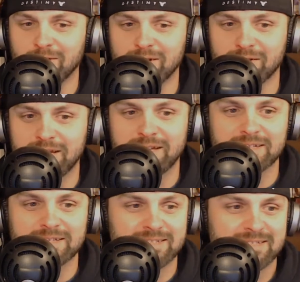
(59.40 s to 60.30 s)

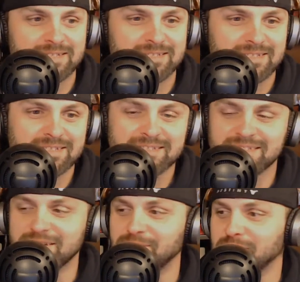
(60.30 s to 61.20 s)
hints and see if
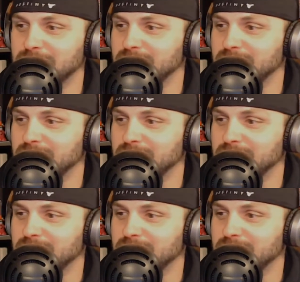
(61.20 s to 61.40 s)
you can figure